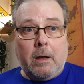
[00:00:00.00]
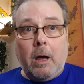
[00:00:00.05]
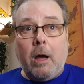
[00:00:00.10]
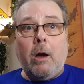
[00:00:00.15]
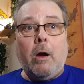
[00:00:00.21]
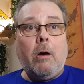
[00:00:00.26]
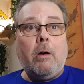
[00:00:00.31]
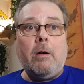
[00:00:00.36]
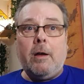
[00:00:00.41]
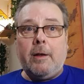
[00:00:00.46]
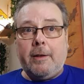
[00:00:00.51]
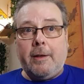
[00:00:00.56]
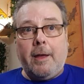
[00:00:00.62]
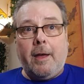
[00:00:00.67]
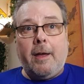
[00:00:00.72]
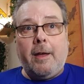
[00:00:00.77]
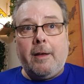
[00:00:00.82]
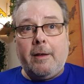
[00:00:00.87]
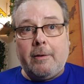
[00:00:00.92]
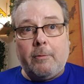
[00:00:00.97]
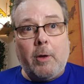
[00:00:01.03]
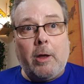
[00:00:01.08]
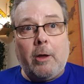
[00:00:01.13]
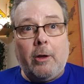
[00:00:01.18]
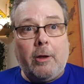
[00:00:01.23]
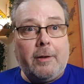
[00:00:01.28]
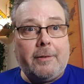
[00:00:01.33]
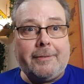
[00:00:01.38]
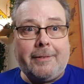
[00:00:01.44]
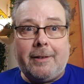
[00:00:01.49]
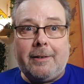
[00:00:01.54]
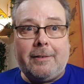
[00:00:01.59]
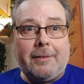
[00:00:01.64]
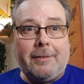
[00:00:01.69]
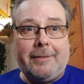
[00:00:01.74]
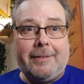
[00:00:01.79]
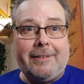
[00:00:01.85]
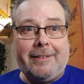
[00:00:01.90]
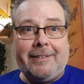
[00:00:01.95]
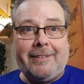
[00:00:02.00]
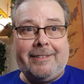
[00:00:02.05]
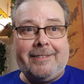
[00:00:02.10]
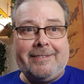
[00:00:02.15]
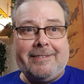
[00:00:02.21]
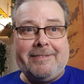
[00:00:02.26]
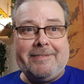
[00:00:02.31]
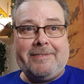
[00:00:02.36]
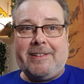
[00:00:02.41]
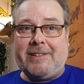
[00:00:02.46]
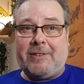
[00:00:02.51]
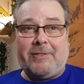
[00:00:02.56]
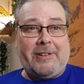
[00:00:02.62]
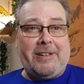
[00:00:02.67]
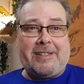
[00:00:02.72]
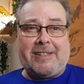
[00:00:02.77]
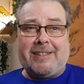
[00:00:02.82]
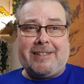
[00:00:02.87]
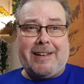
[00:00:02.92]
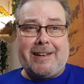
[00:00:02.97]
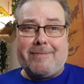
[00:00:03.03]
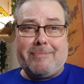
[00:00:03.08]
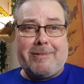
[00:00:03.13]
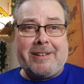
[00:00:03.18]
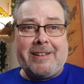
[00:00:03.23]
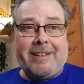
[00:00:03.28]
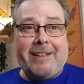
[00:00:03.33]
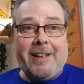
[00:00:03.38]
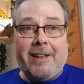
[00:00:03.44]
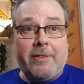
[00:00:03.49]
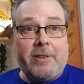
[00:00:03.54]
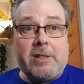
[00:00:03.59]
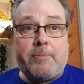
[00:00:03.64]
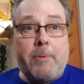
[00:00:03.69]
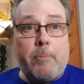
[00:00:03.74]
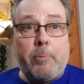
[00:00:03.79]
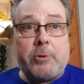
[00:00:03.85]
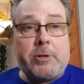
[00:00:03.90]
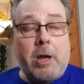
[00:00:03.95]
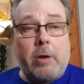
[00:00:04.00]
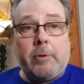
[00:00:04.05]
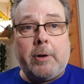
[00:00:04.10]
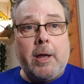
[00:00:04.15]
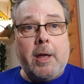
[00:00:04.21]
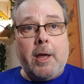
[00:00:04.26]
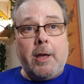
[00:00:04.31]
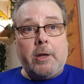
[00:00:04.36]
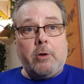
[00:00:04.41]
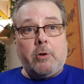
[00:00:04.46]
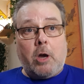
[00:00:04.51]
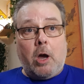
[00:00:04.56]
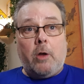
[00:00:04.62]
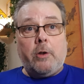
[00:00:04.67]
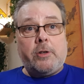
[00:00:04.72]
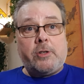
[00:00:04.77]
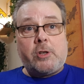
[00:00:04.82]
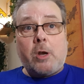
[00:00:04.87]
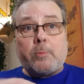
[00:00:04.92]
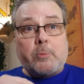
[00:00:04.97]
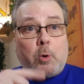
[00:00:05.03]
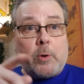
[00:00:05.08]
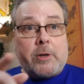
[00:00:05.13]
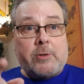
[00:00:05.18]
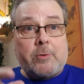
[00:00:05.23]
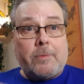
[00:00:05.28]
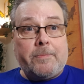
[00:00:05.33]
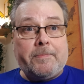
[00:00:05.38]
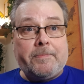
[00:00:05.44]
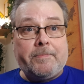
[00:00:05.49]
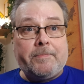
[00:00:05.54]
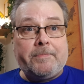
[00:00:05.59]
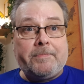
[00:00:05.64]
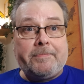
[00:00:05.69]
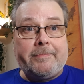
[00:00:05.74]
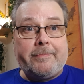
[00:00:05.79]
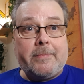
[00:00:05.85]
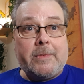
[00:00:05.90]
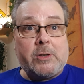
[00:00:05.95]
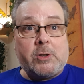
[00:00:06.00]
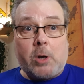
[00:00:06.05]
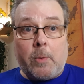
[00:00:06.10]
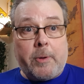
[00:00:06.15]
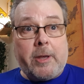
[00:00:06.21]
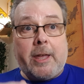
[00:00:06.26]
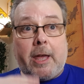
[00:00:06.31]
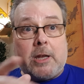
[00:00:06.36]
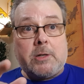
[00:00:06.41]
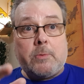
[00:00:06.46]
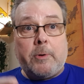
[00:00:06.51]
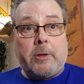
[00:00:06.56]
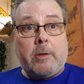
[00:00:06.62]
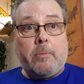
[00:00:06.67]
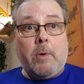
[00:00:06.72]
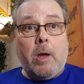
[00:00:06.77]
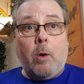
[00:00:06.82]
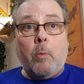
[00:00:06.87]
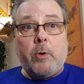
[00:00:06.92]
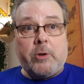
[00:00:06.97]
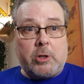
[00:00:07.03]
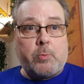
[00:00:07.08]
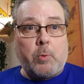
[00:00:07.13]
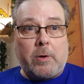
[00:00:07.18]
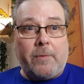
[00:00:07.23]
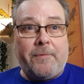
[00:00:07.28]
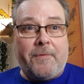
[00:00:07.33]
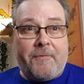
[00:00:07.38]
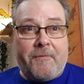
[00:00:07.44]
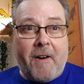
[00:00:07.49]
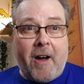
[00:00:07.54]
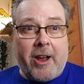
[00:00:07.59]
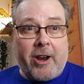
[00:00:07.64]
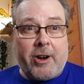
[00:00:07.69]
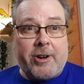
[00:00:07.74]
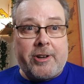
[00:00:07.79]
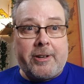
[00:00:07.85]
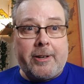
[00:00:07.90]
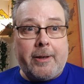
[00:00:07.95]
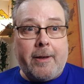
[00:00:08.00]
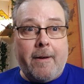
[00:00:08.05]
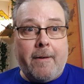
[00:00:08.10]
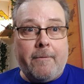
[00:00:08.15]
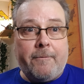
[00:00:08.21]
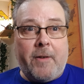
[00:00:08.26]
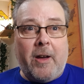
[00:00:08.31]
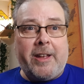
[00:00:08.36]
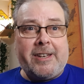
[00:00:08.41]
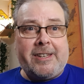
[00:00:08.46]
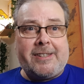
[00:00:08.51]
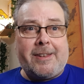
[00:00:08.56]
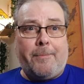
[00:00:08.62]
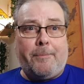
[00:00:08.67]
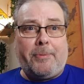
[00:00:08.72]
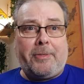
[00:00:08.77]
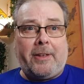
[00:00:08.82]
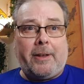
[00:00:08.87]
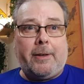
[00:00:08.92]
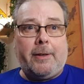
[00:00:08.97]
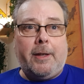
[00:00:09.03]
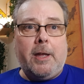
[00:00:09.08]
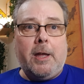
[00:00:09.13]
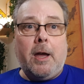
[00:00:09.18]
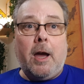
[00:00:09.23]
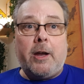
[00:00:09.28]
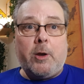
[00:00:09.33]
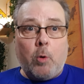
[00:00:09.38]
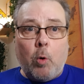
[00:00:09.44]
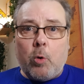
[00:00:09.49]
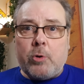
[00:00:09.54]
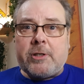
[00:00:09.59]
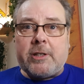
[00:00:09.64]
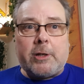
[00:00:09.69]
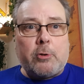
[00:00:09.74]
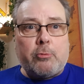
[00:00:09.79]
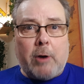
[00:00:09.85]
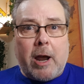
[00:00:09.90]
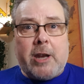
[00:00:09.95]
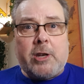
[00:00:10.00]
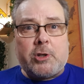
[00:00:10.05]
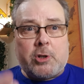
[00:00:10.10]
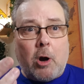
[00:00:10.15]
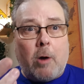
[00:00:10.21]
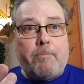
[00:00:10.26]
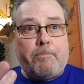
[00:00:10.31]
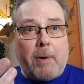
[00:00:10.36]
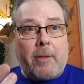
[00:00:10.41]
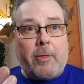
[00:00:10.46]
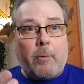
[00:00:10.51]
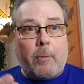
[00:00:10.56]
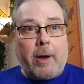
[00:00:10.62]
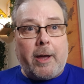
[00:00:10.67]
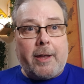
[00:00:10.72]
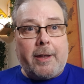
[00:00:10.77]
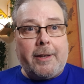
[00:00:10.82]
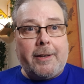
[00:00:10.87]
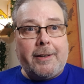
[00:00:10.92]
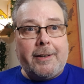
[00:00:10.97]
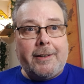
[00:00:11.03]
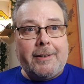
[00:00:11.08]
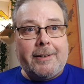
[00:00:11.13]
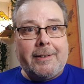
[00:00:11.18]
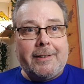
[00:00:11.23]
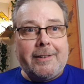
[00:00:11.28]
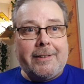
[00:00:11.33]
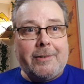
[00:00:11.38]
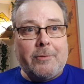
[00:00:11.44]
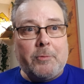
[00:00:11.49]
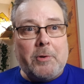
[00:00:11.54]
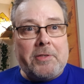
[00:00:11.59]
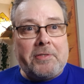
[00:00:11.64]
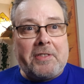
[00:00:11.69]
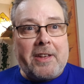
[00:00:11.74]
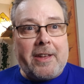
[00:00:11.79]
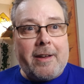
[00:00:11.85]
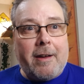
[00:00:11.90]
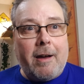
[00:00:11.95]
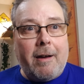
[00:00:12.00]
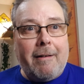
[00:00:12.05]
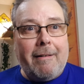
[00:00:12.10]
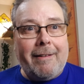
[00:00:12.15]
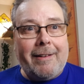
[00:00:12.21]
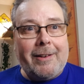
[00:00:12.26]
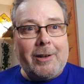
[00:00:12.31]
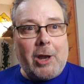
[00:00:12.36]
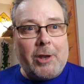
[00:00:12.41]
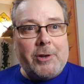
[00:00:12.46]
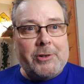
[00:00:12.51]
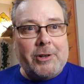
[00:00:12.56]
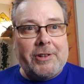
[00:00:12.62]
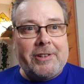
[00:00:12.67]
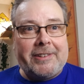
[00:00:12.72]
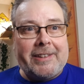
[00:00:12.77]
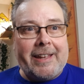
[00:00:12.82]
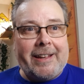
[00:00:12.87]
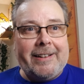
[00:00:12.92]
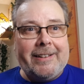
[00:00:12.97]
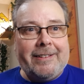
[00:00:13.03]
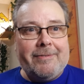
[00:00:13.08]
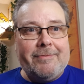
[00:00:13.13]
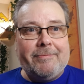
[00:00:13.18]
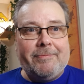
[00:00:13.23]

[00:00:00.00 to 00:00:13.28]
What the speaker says: Oh, yeah. They don't listen to anybody. These people don't. You can't stop talking to them. Stop engaging with them. We just want them fired. Find something. You all did a great job, by the way, with the London thing.